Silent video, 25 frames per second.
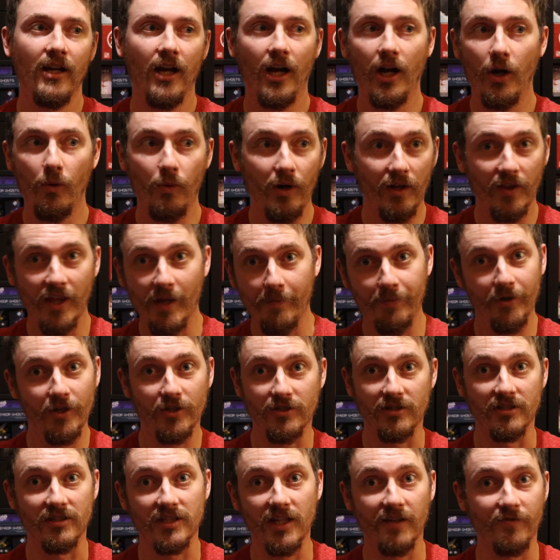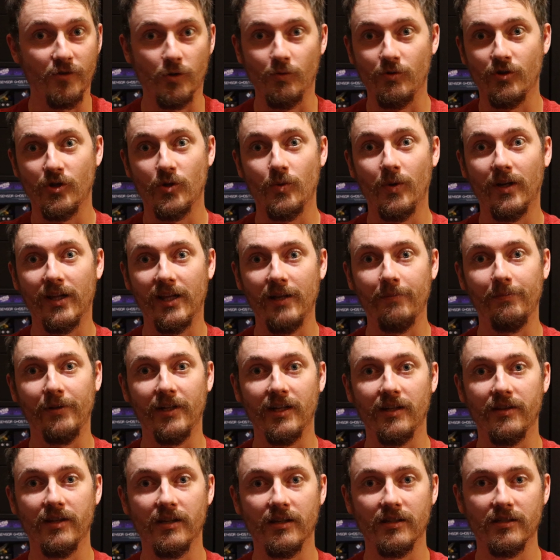oh, while that person's left, she'll just quickly
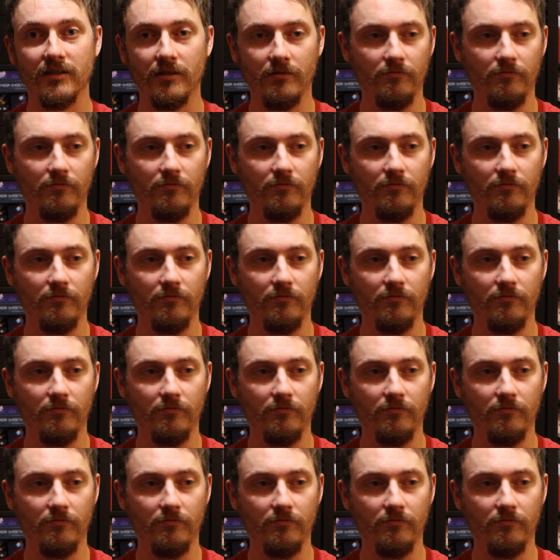play this.